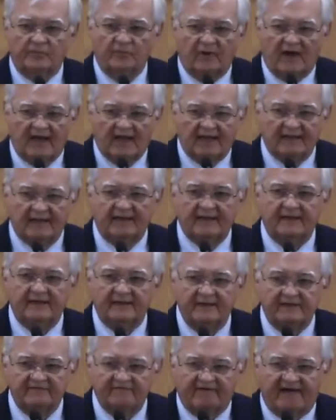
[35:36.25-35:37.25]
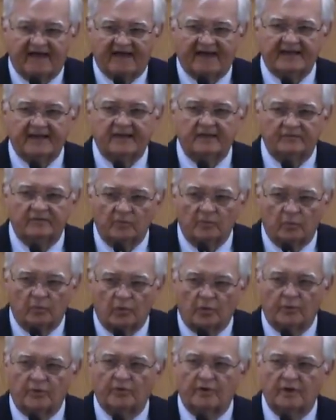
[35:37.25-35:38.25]
rightly dividing the
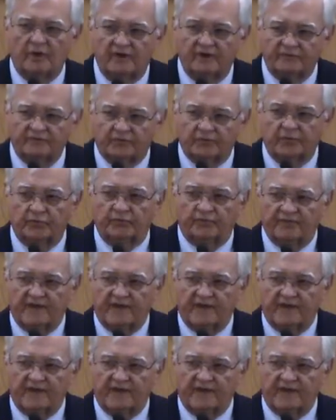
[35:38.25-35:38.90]
word of truth.